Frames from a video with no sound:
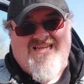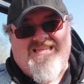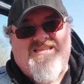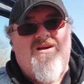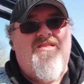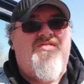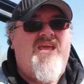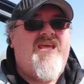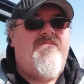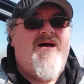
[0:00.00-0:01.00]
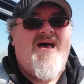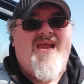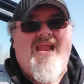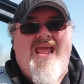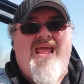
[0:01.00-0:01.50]
Started thinking about
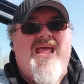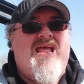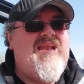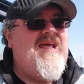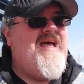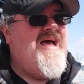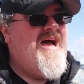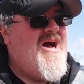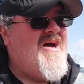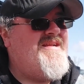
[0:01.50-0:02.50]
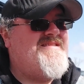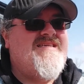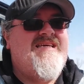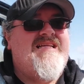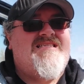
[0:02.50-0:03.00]
it, and
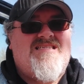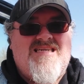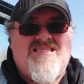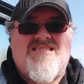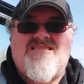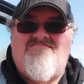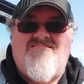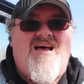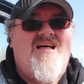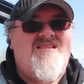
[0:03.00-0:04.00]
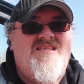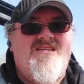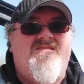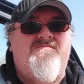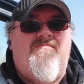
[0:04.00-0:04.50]
honestly, that's just a
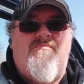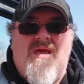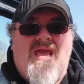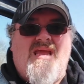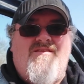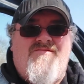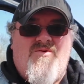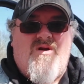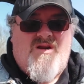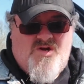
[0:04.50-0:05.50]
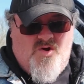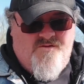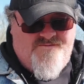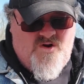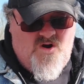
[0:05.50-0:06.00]
little big for a
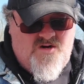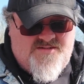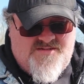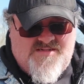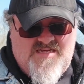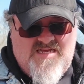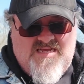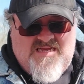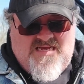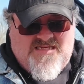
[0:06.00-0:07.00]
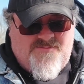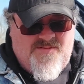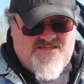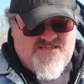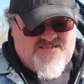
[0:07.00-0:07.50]
golf cart,
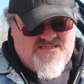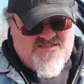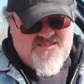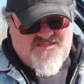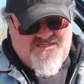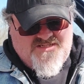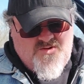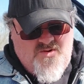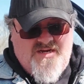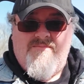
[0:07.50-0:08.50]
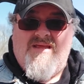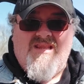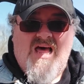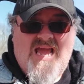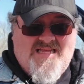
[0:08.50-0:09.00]
especially since it's just going to be
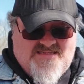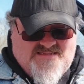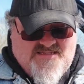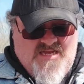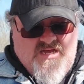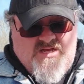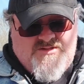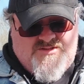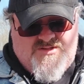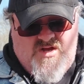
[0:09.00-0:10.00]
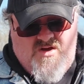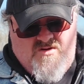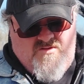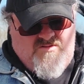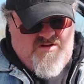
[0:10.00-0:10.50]
lights.
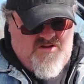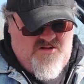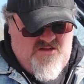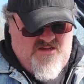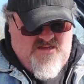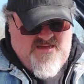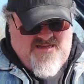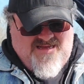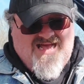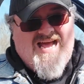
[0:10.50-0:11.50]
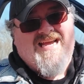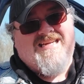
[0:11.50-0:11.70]
So I